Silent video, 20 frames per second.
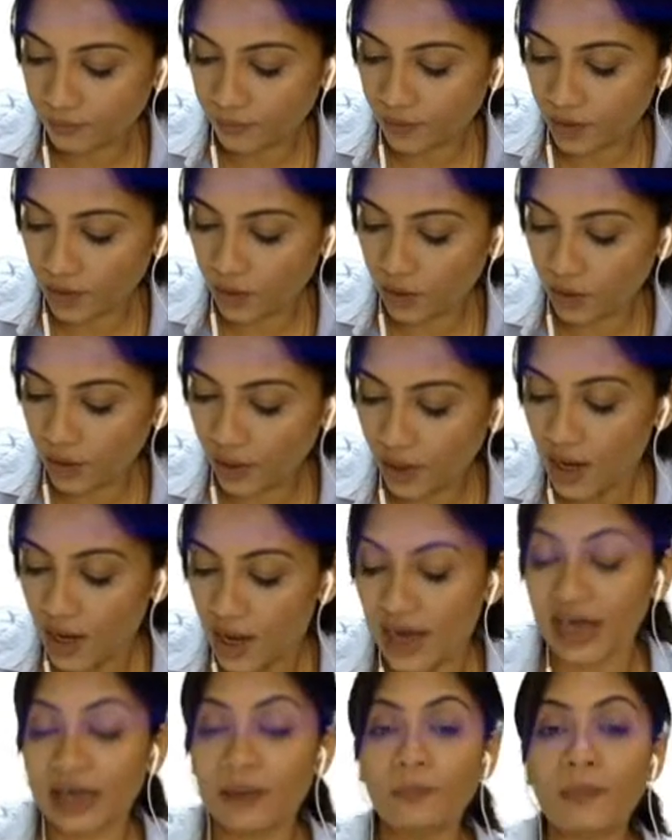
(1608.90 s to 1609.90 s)
Okay,
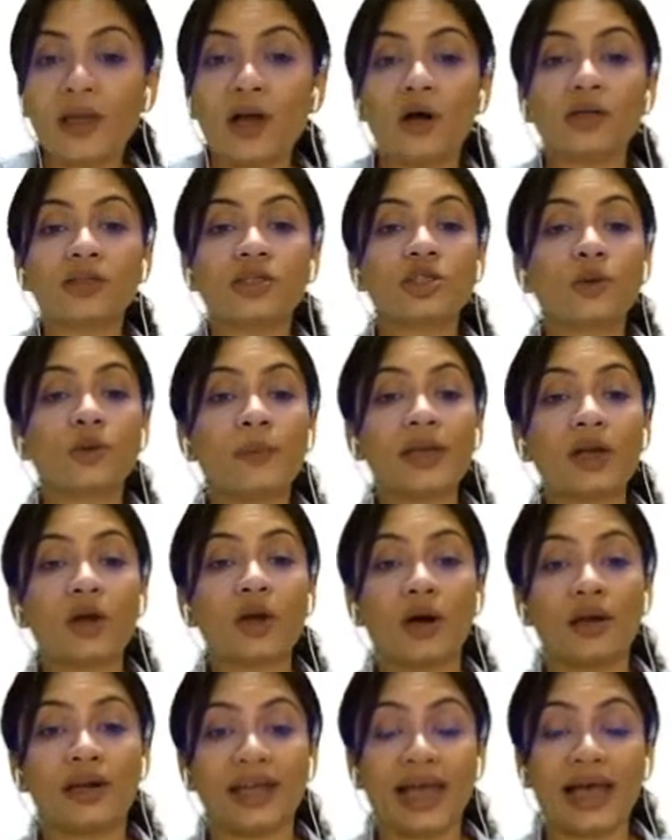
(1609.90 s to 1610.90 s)
it may also be
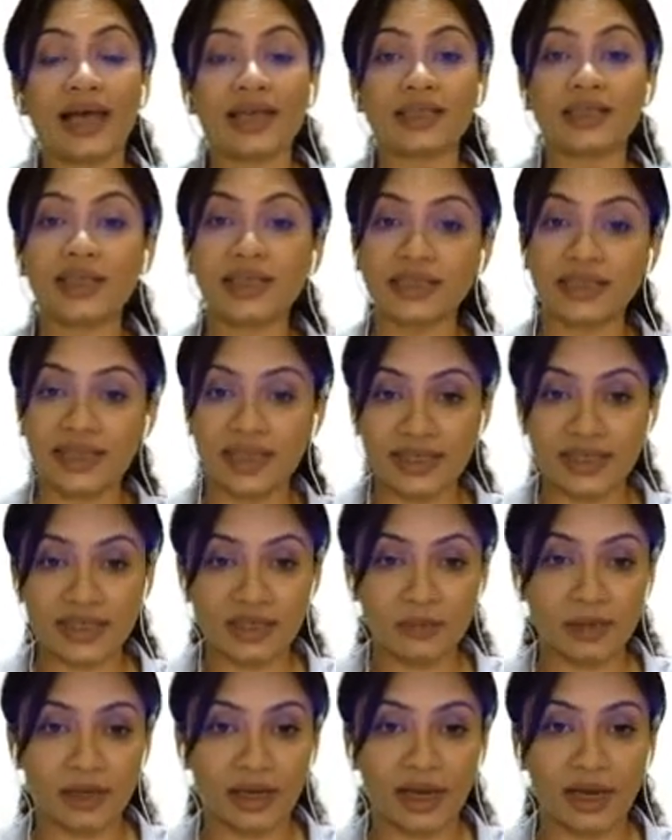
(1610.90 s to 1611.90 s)
called as the
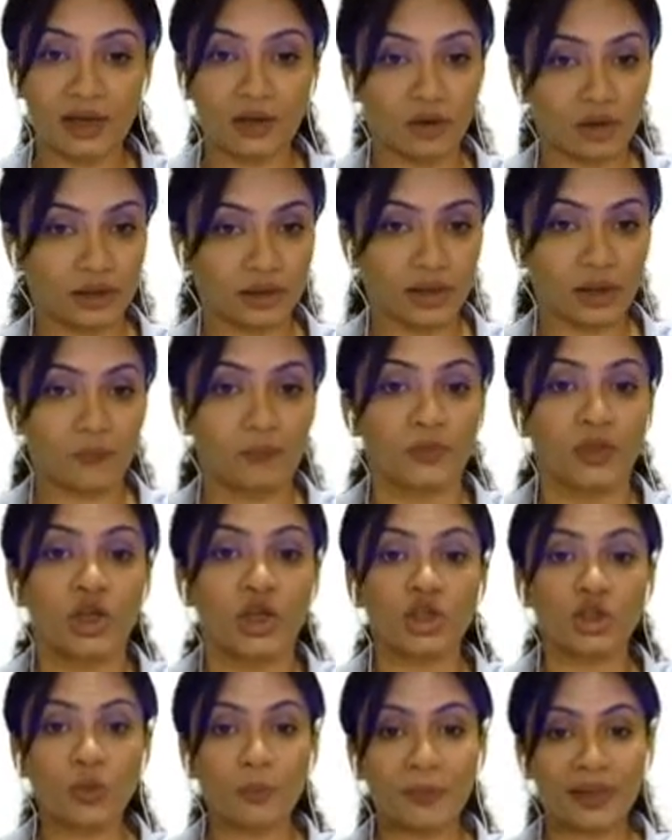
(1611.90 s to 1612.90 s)
systemic aorta.
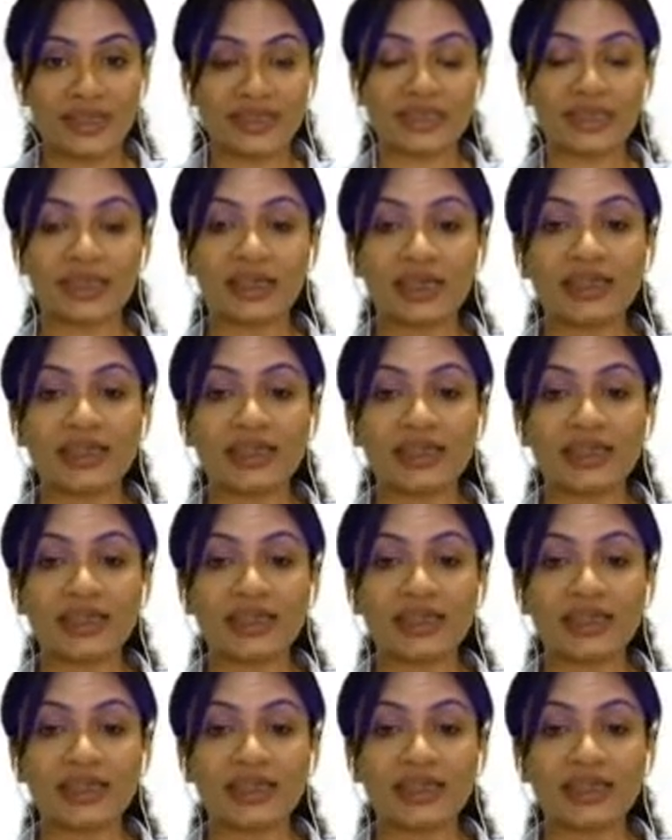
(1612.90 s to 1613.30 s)
So basically